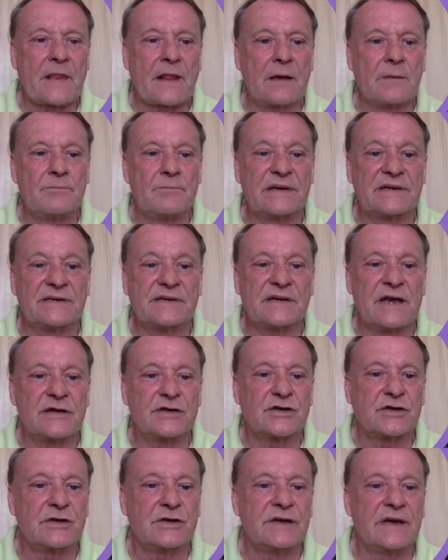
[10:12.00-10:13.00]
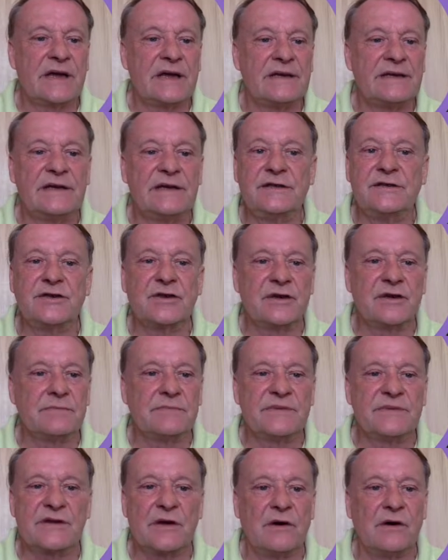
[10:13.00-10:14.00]
possession and in
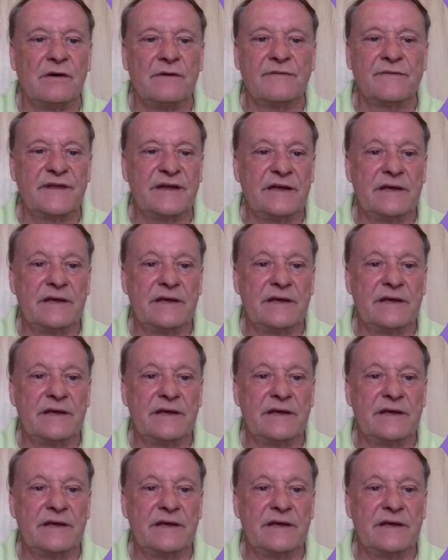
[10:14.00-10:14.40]
terms of the